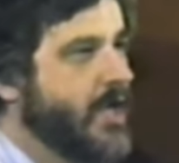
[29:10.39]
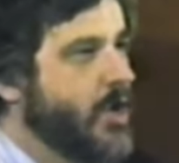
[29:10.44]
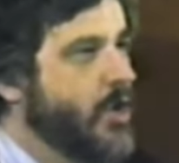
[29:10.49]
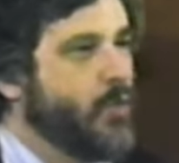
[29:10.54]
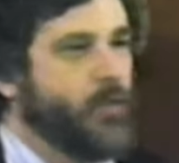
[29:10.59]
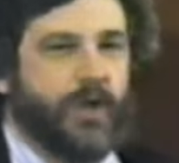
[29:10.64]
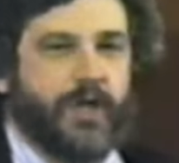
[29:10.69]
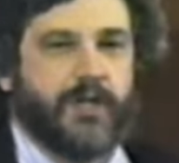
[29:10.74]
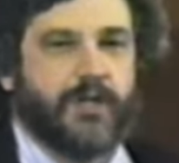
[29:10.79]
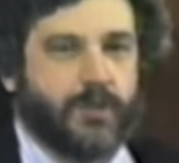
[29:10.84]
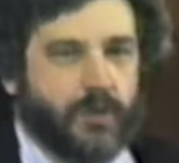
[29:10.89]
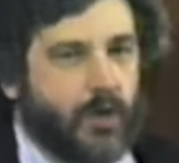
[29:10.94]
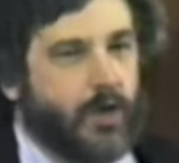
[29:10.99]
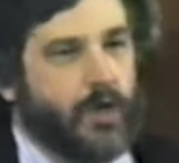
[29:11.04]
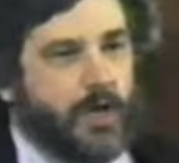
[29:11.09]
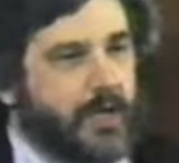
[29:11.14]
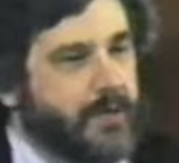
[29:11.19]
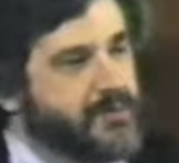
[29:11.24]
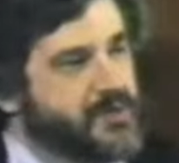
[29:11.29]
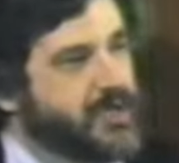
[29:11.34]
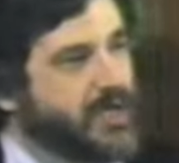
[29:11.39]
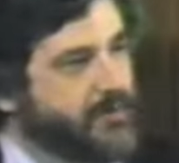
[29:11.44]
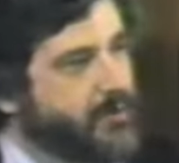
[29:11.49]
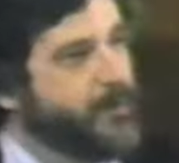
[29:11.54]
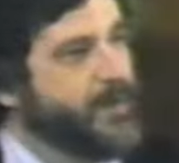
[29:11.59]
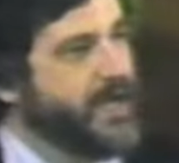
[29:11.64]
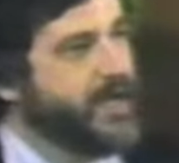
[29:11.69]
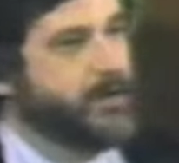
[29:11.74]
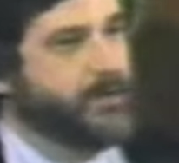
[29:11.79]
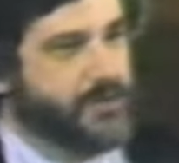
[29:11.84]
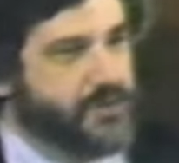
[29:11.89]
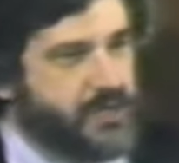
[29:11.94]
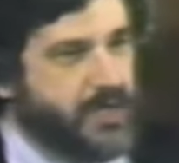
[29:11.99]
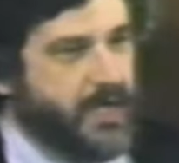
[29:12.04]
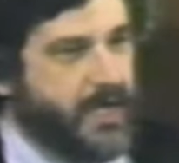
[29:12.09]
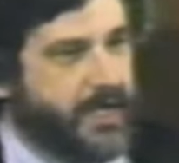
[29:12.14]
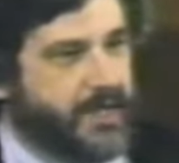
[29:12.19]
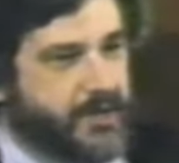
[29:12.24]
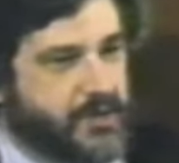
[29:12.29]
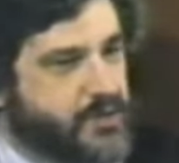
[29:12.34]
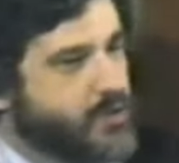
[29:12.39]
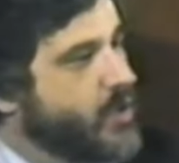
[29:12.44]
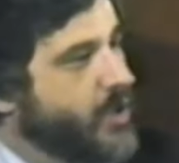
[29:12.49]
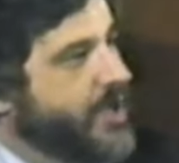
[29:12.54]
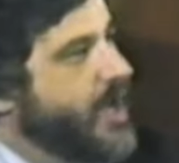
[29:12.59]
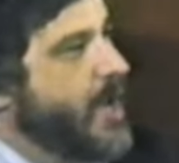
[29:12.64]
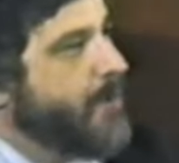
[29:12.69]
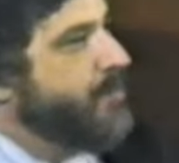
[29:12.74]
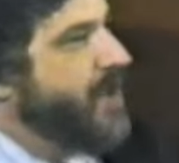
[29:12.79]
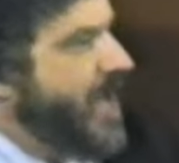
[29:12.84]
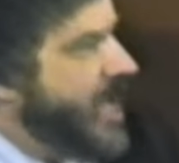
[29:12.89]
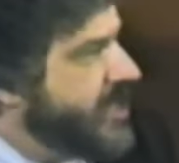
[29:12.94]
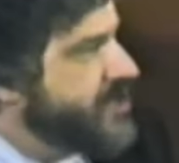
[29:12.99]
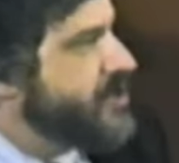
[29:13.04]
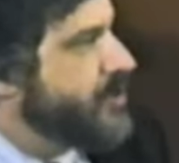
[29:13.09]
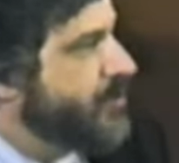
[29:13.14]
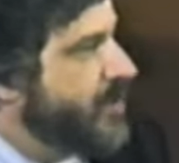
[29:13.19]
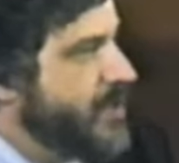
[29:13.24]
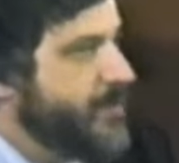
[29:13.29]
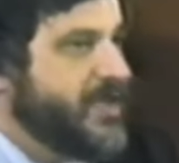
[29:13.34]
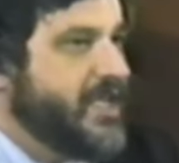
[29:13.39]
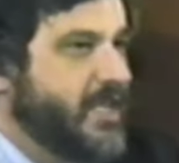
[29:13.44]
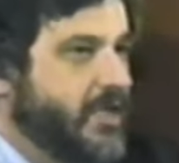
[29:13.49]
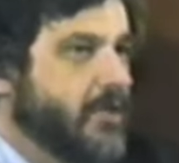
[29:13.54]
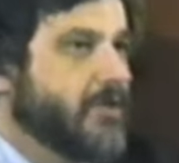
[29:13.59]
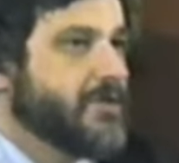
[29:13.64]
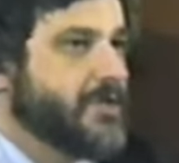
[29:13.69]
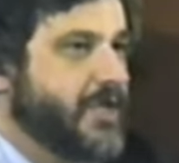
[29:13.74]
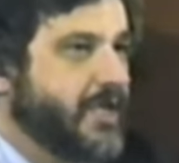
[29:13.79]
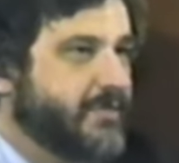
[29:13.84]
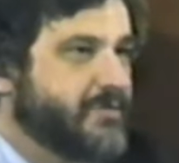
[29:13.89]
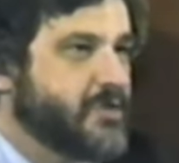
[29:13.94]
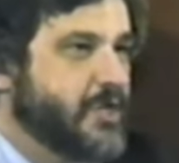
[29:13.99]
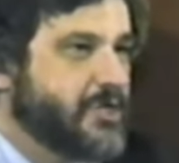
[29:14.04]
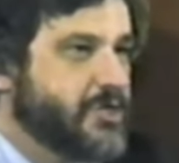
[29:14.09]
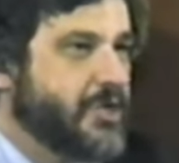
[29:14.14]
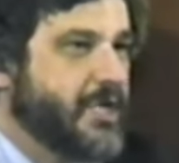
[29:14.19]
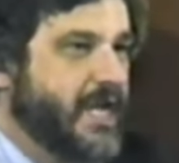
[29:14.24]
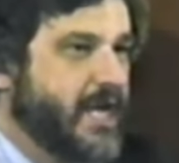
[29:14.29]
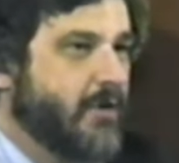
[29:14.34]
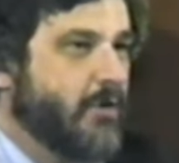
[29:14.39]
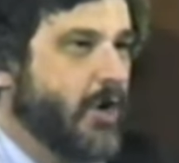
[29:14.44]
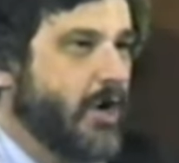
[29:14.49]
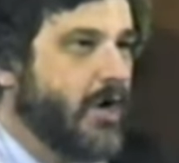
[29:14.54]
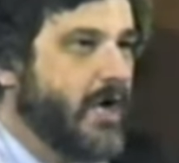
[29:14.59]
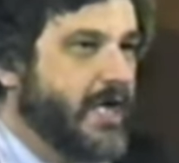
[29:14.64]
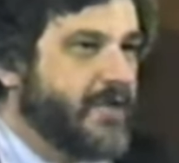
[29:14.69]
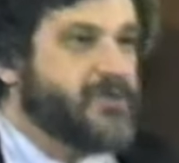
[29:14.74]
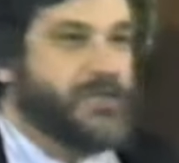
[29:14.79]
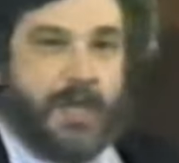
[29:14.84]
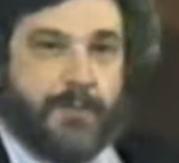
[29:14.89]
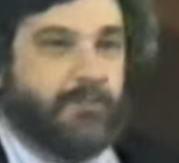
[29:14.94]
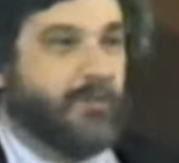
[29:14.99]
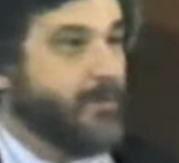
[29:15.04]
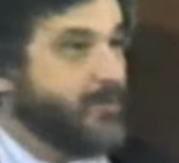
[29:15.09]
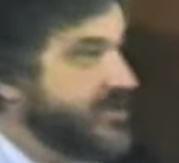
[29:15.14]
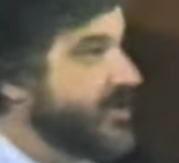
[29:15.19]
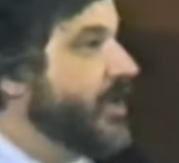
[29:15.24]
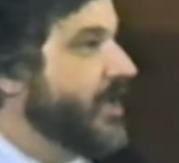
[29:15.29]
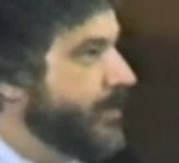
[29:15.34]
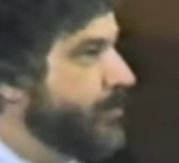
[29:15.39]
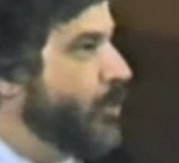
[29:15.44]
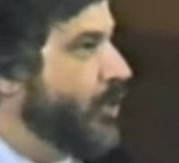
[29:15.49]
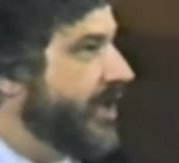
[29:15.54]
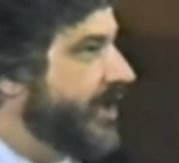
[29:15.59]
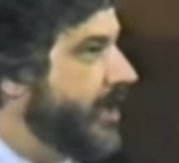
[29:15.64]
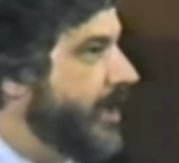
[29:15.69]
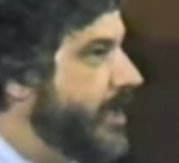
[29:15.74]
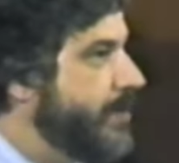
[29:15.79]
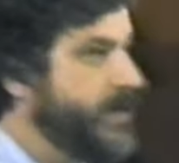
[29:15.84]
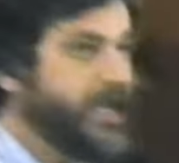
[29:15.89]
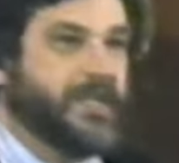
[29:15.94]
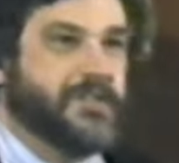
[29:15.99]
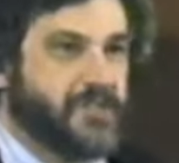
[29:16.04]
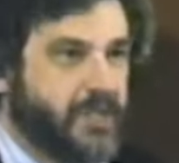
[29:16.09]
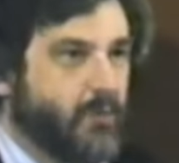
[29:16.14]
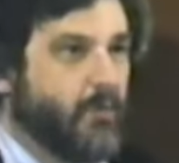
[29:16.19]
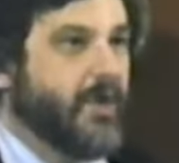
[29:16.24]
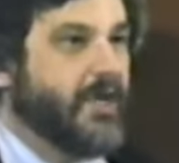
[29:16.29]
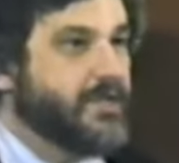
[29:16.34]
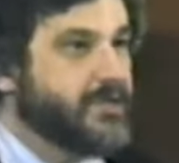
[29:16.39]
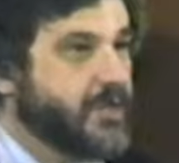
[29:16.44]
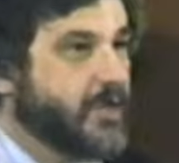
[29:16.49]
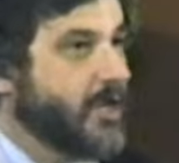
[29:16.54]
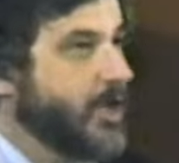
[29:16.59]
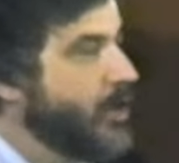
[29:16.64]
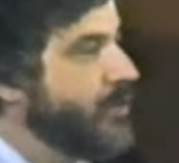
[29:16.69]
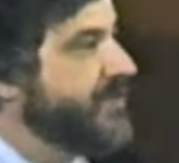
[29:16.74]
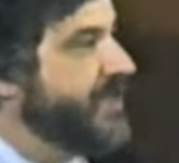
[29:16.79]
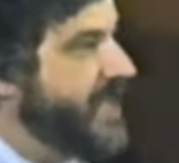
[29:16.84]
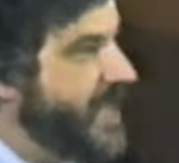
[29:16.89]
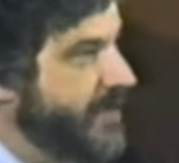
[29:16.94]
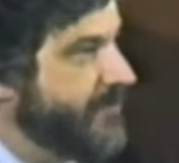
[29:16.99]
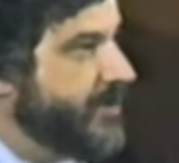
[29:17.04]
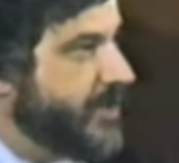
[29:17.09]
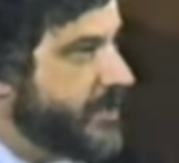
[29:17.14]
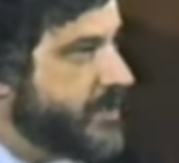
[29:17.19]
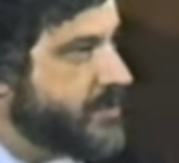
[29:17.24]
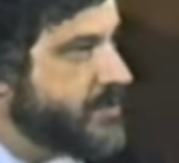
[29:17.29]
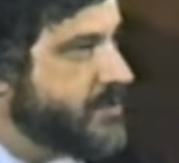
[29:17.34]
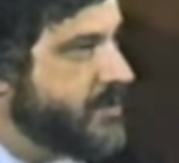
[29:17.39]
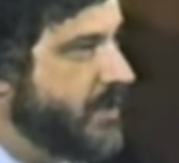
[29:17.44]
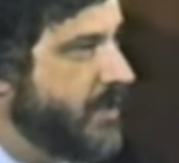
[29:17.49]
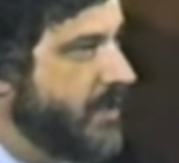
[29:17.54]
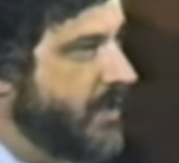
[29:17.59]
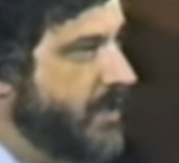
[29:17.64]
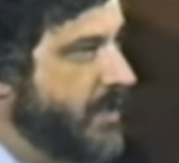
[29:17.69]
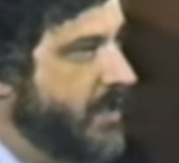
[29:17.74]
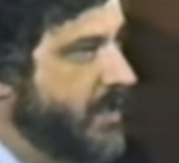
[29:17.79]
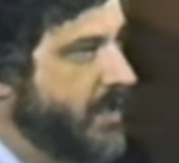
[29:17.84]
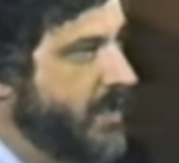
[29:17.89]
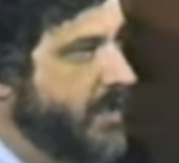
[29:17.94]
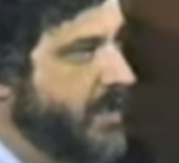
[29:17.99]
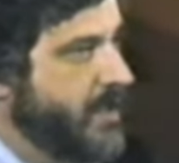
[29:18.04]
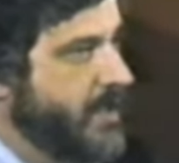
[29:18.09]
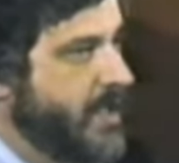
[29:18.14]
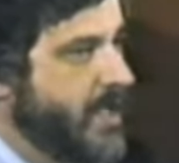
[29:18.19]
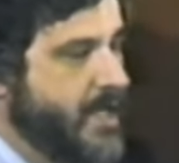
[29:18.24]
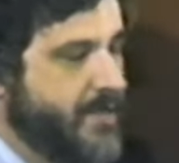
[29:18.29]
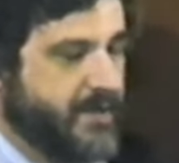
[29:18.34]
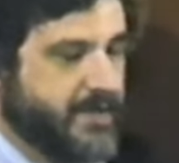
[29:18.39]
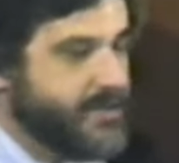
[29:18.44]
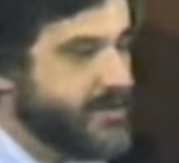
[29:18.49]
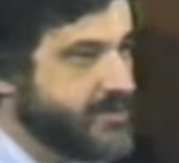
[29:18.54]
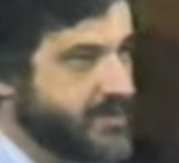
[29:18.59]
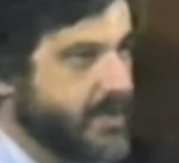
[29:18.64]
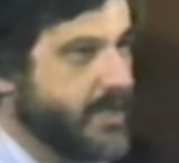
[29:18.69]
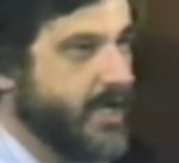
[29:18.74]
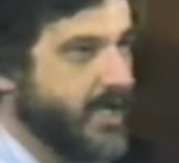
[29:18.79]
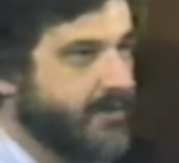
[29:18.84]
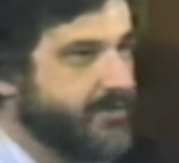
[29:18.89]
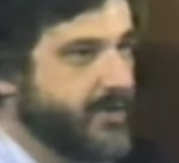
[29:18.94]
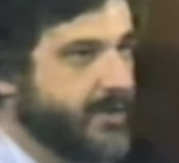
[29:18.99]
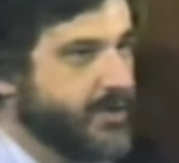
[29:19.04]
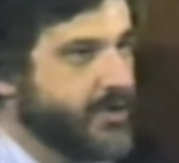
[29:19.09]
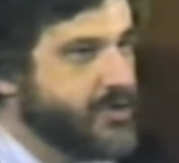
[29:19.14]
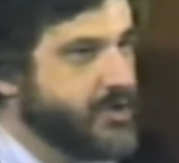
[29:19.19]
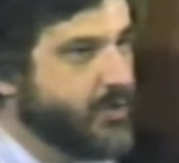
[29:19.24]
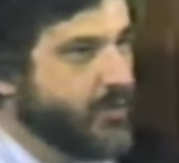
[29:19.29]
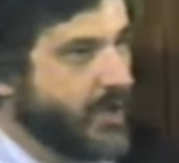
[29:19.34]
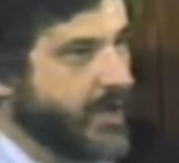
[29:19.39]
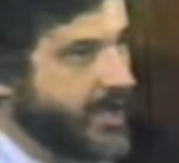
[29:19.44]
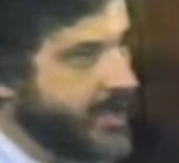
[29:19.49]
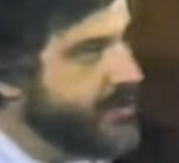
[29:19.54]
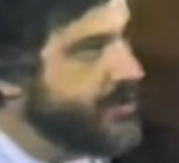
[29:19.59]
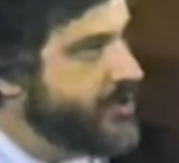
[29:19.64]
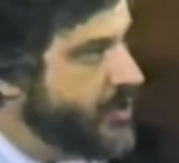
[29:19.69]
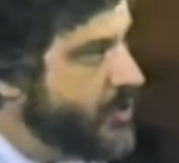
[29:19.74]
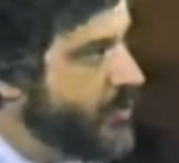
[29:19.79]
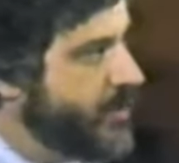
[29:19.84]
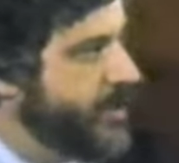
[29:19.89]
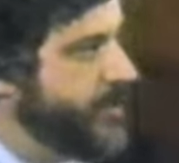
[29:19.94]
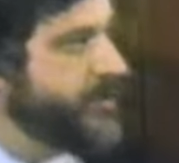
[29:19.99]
who wanted to call himself a medical scientist could not possibly be guilty of such an error except deliberately because he wanted to load the evidence. This is the kind of thing that you run into when